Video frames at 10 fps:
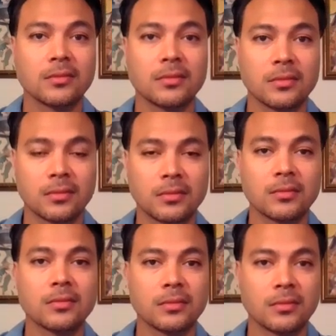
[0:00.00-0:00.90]

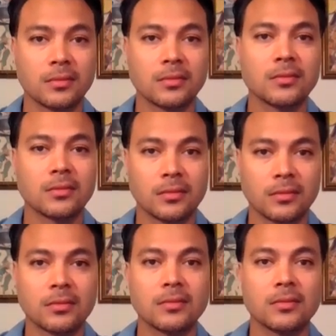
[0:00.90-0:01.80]

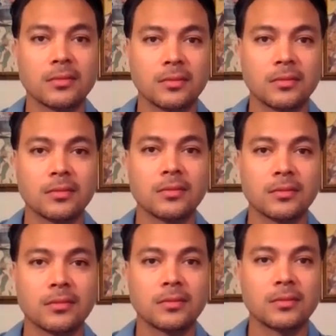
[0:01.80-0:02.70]

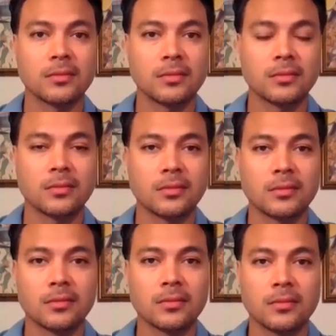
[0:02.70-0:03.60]

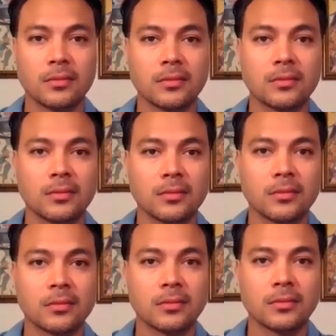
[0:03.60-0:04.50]

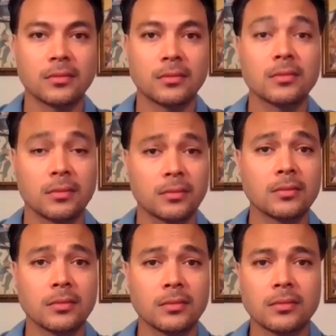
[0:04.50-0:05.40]

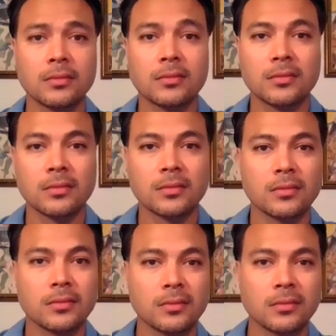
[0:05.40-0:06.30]

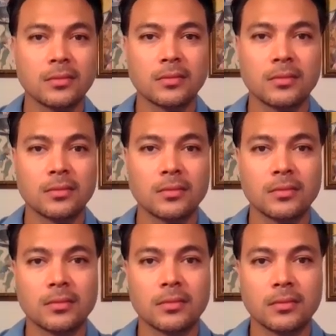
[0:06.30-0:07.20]

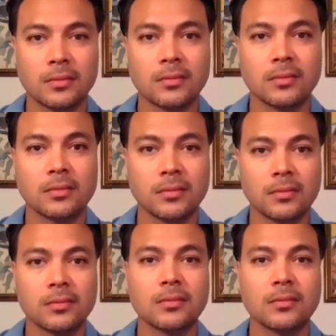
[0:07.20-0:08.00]
(silent)